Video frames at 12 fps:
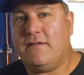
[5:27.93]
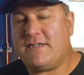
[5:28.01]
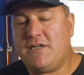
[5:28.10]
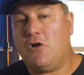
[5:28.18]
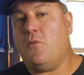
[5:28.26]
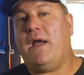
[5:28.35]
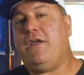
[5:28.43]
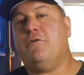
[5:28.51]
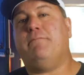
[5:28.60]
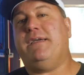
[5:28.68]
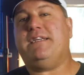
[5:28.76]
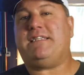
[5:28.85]
There's no way
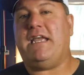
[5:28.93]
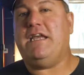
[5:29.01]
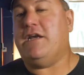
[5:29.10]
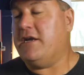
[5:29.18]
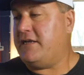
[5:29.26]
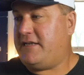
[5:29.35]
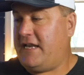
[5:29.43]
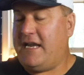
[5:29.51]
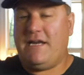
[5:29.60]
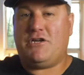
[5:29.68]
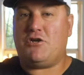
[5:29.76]
your BCD